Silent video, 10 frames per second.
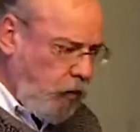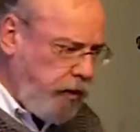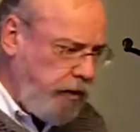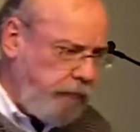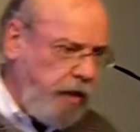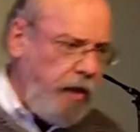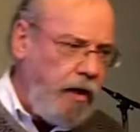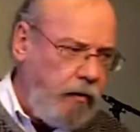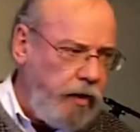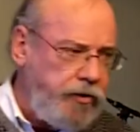Okay,
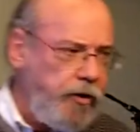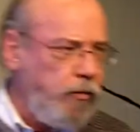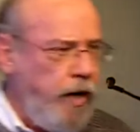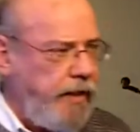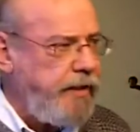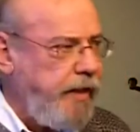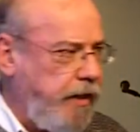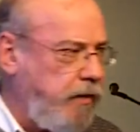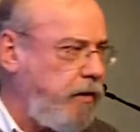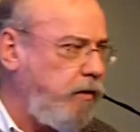I want you to write
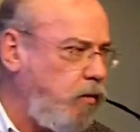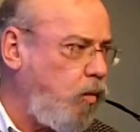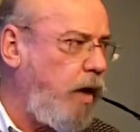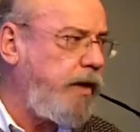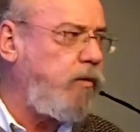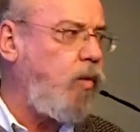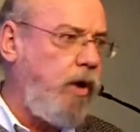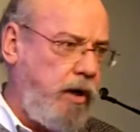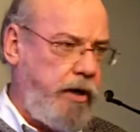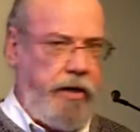down one
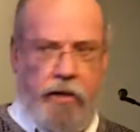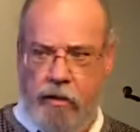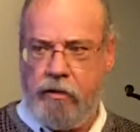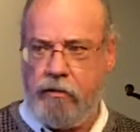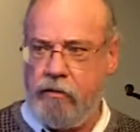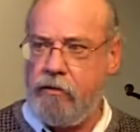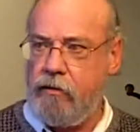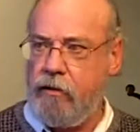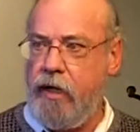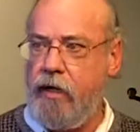word,
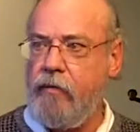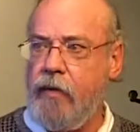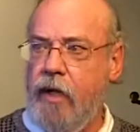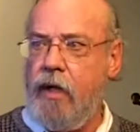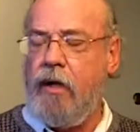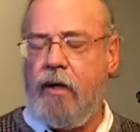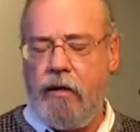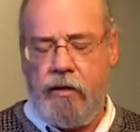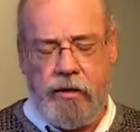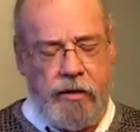okay?
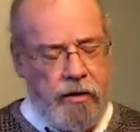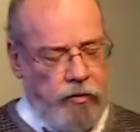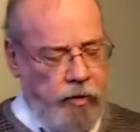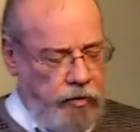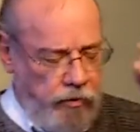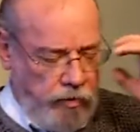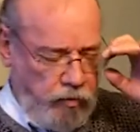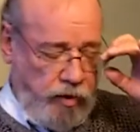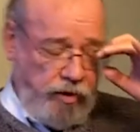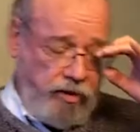This is what you do
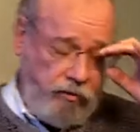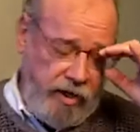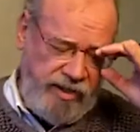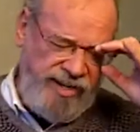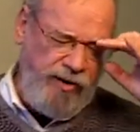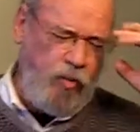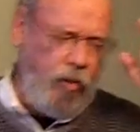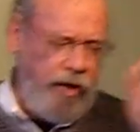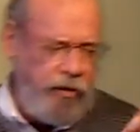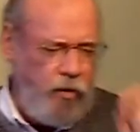this week. You're going to write down
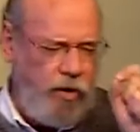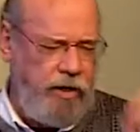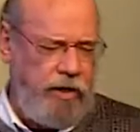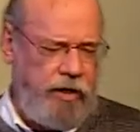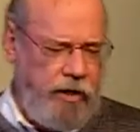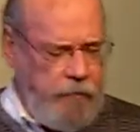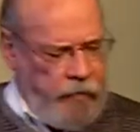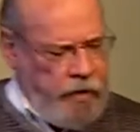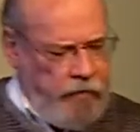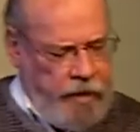one word
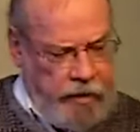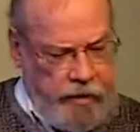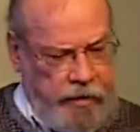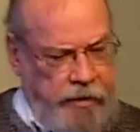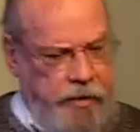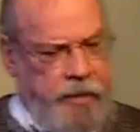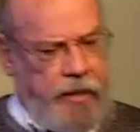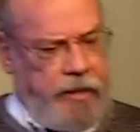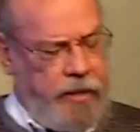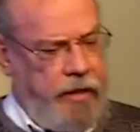that is
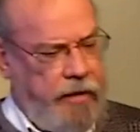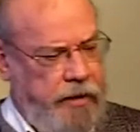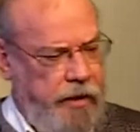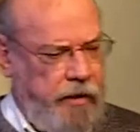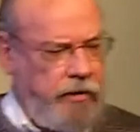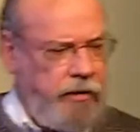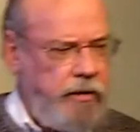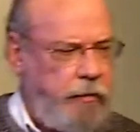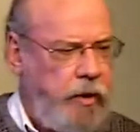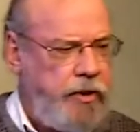the
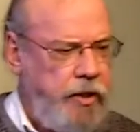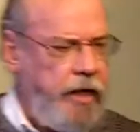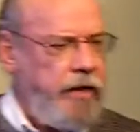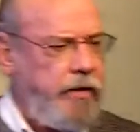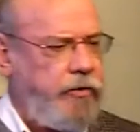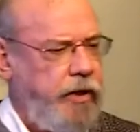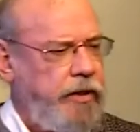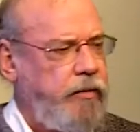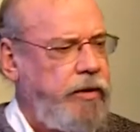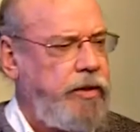character, the personality
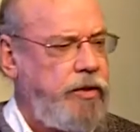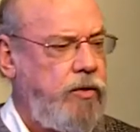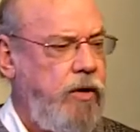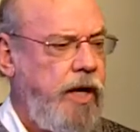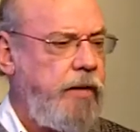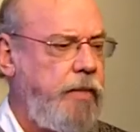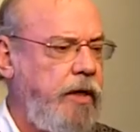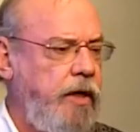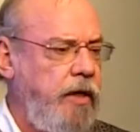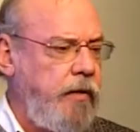trait that would describe
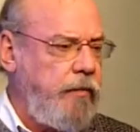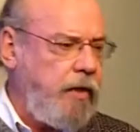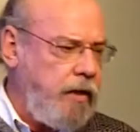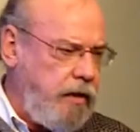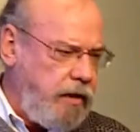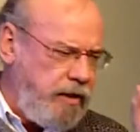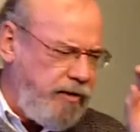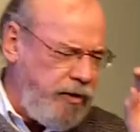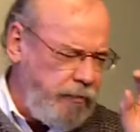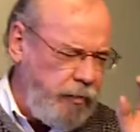
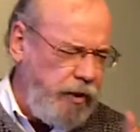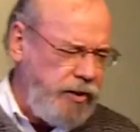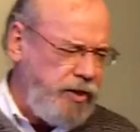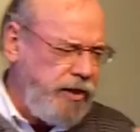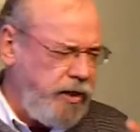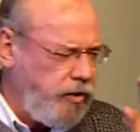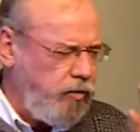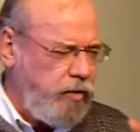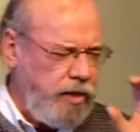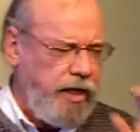the person that
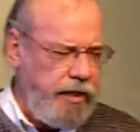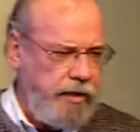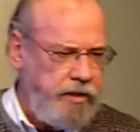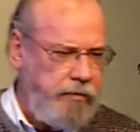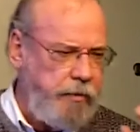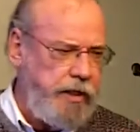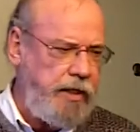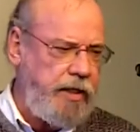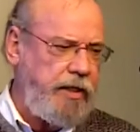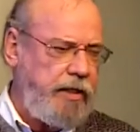you would like to
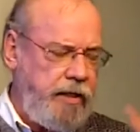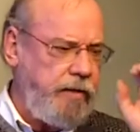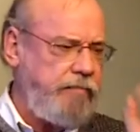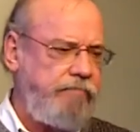be